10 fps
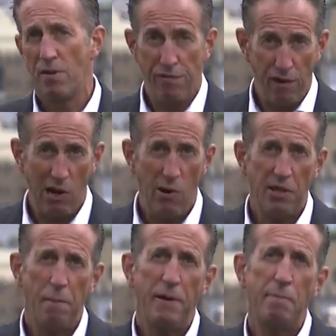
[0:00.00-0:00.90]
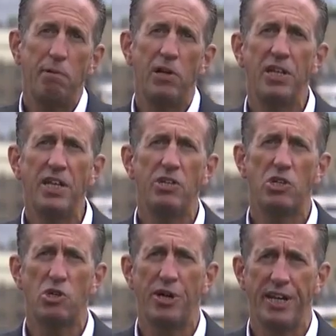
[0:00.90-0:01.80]
Follow other people in the
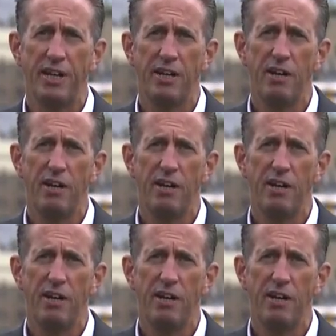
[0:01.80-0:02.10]
industry.